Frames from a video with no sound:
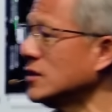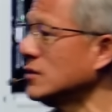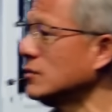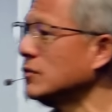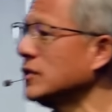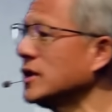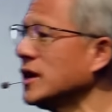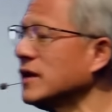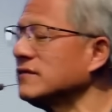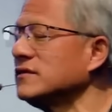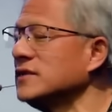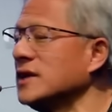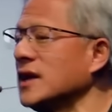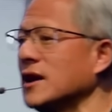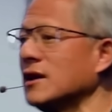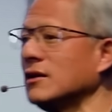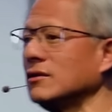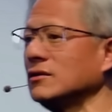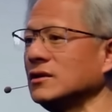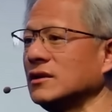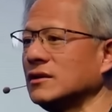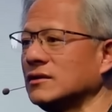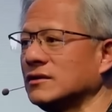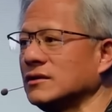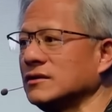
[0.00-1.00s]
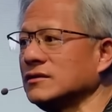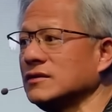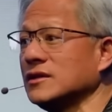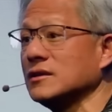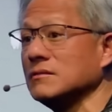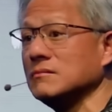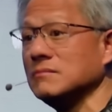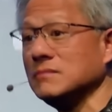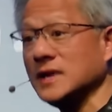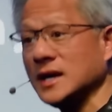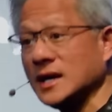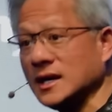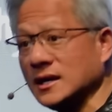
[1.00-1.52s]
We have now learned the
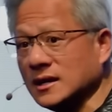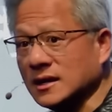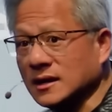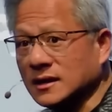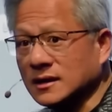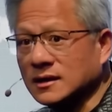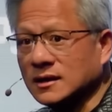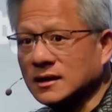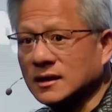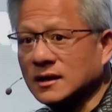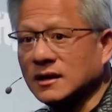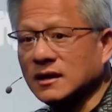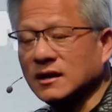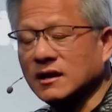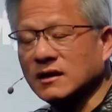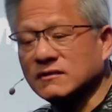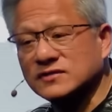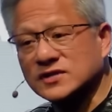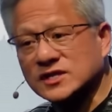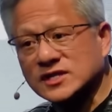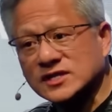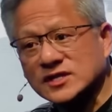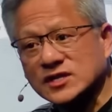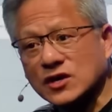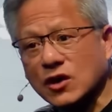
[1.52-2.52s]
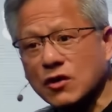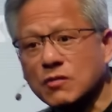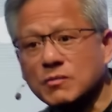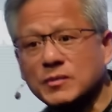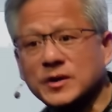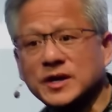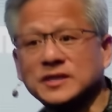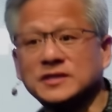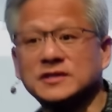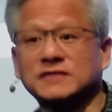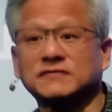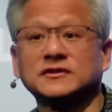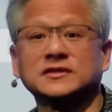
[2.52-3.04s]
meaning of so
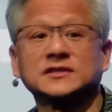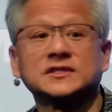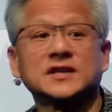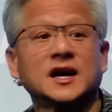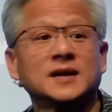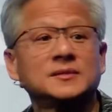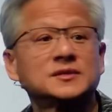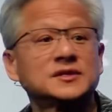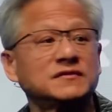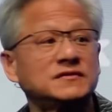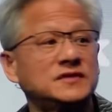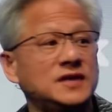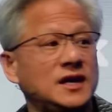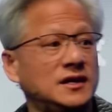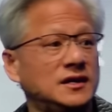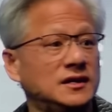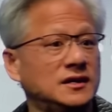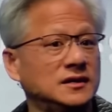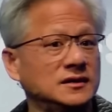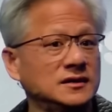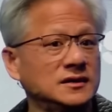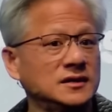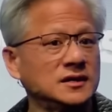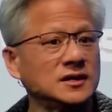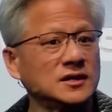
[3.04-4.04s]
many different types of data.